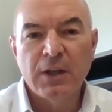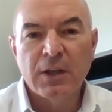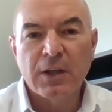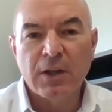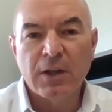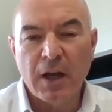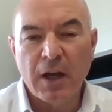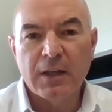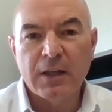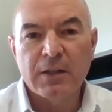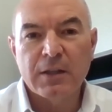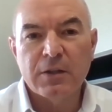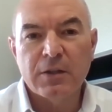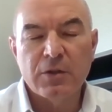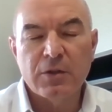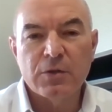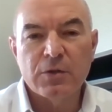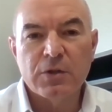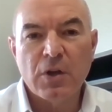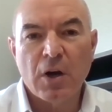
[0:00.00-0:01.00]
client
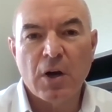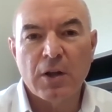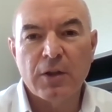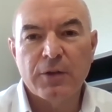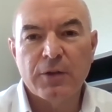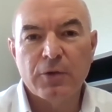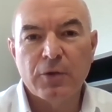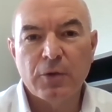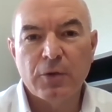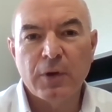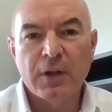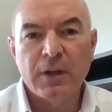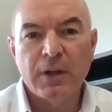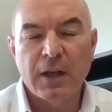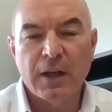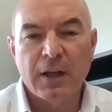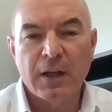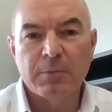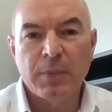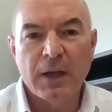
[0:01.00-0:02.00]
who's gone through it,
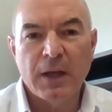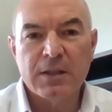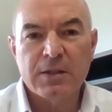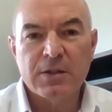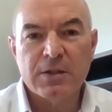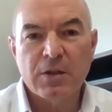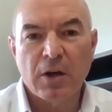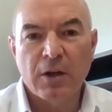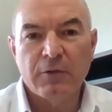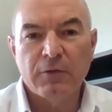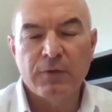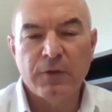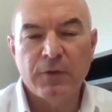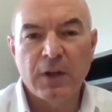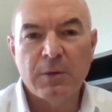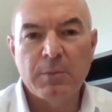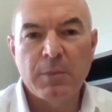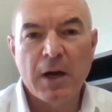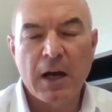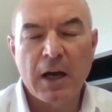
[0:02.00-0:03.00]
and based on
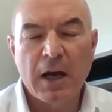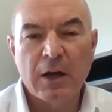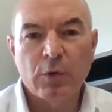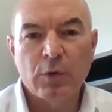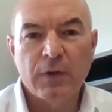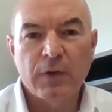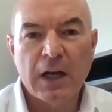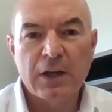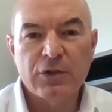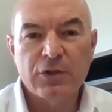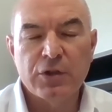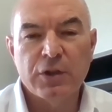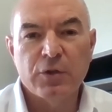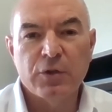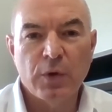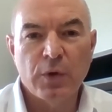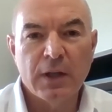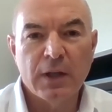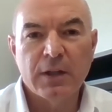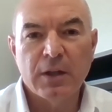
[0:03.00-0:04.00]
feedback, we've actually
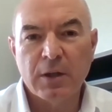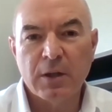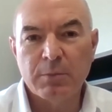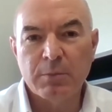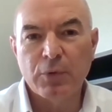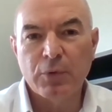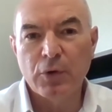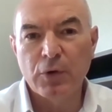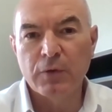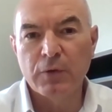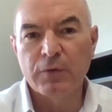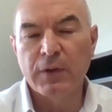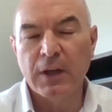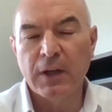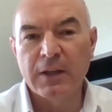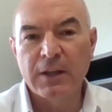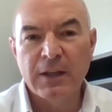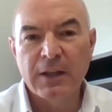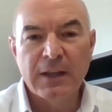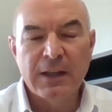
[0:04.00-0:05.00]
tweaked and improved
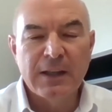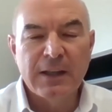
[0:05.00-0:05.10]
it.